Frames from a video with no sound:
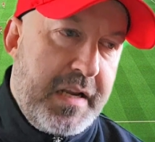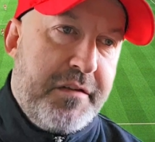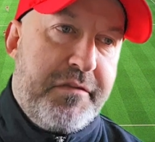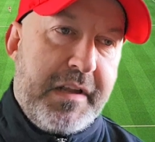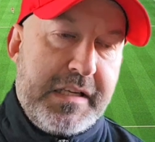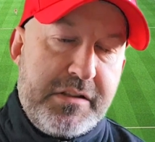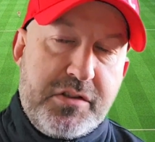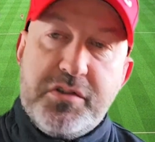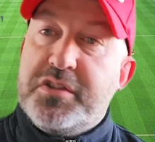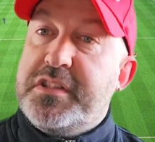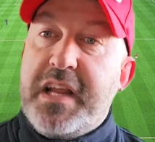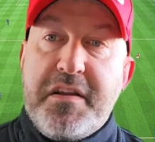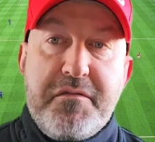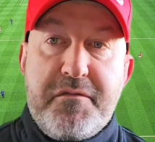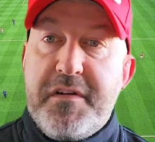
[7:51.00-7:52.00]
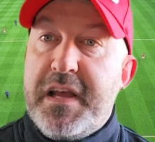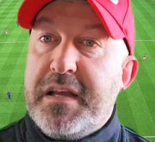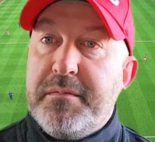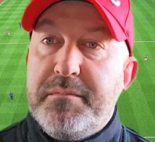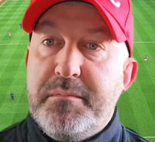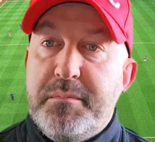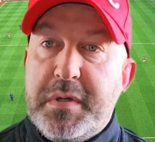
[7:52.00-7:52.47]
And you think, just stay
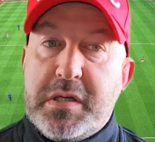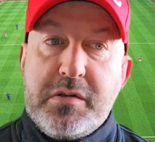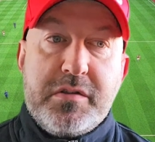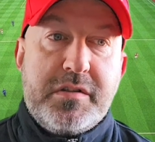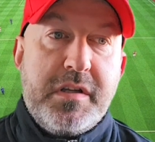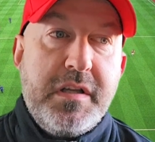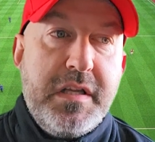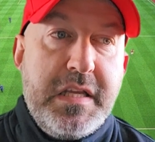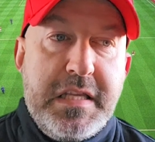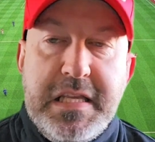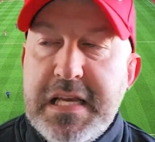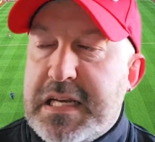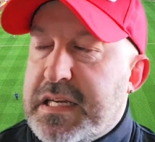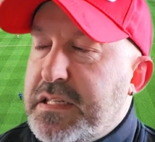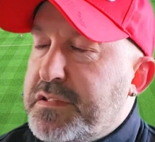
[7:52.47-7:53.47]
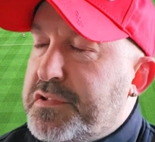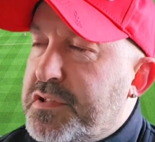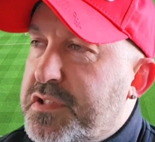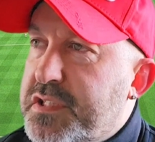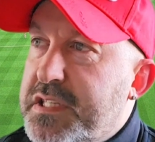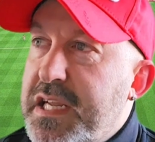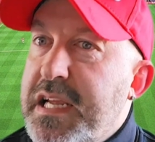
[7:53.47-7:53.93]
fit, because you can
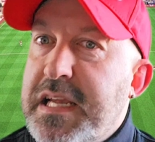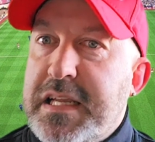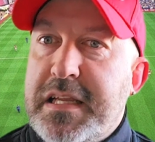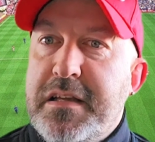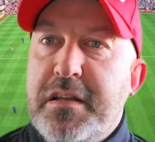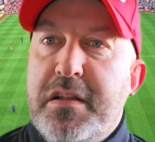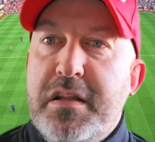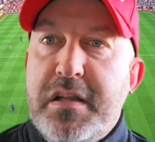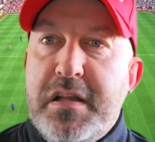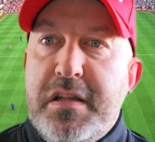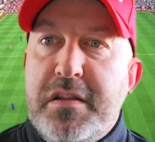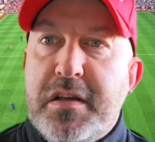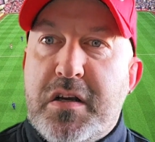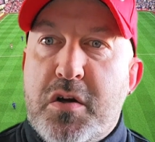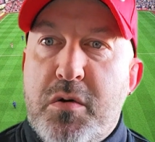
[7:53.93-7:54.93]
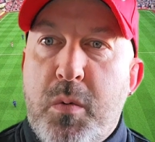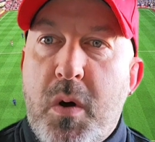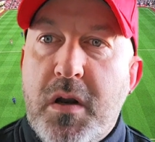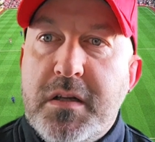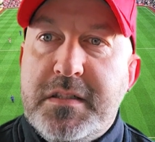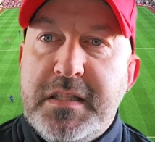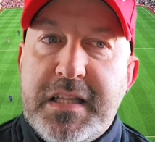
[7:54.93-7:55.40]
see the
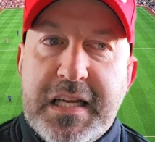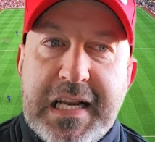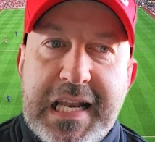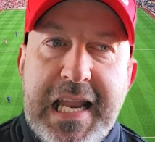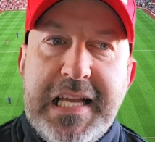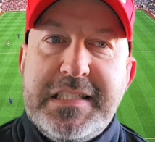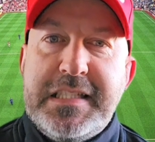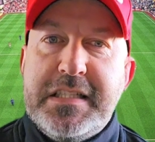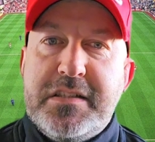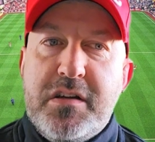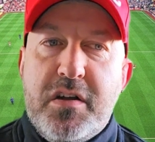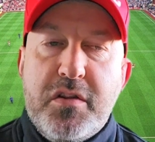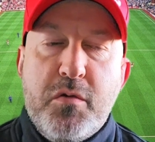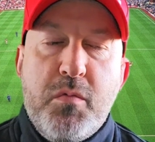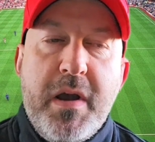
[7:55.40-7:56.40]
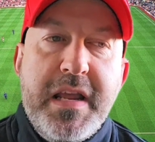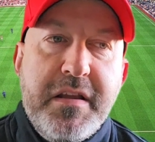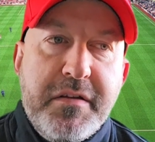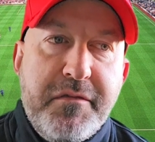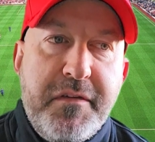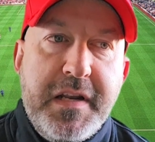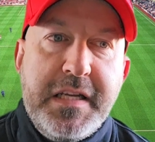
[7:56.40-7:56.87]
quality, the class he's got, the way
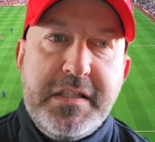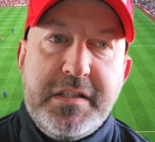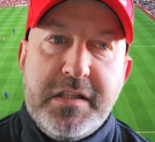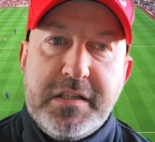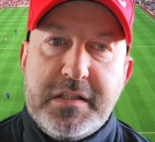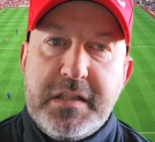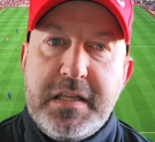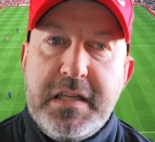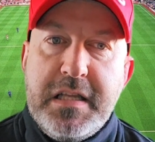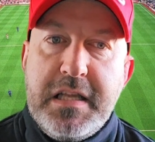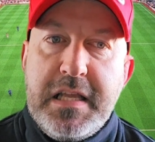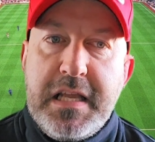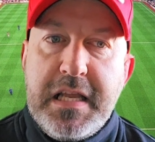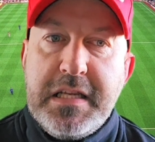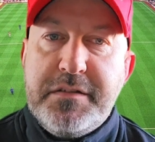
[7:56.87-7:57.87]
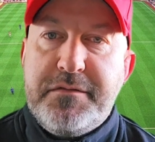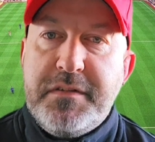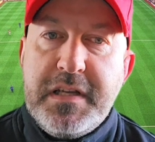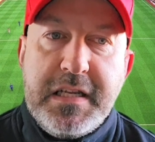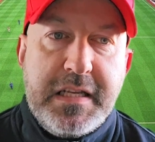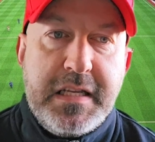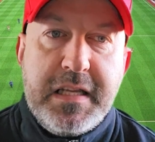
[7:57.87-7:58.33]
he finishes.
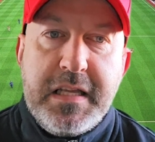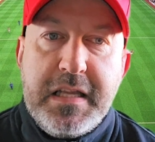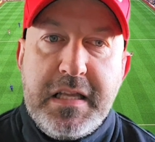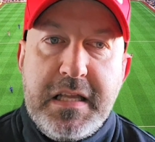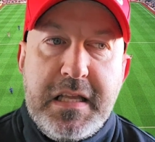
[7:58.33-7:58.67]
And